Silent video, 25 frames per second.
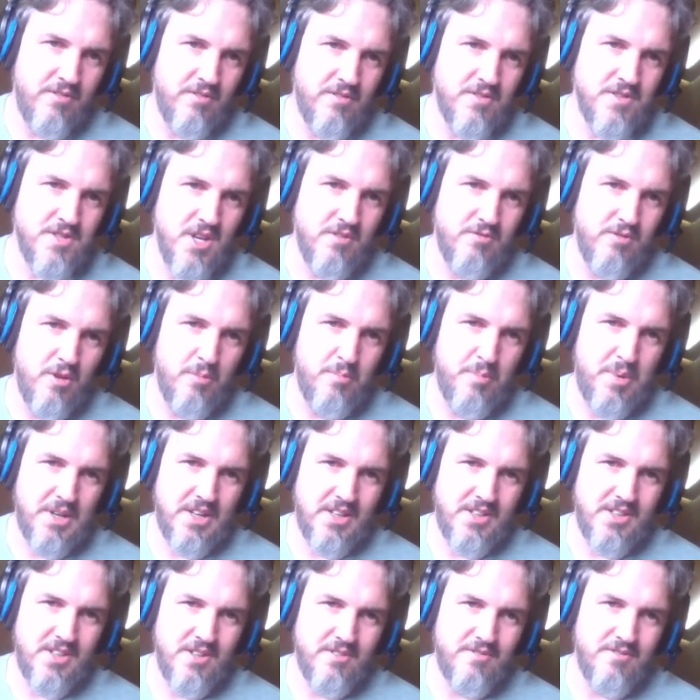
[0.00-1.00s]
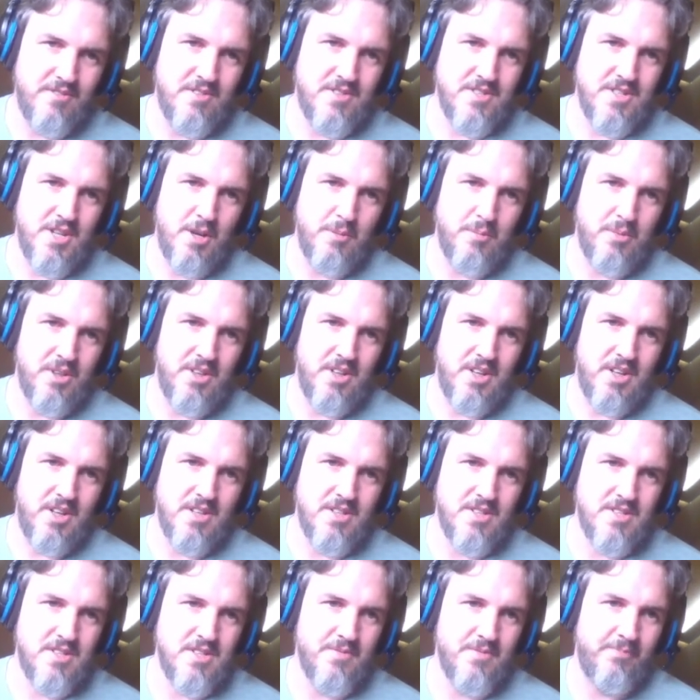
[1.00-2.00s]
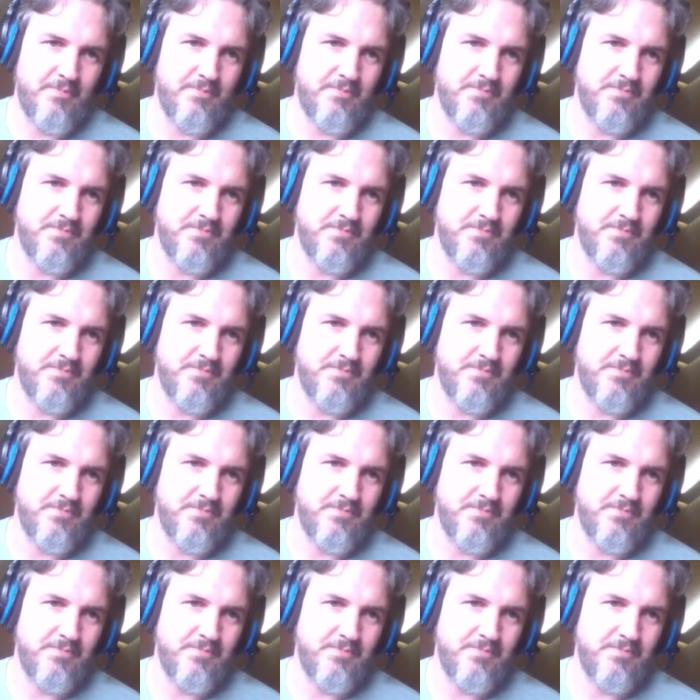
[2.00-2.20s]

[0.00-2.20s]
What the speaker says: So if we pick a different subclass,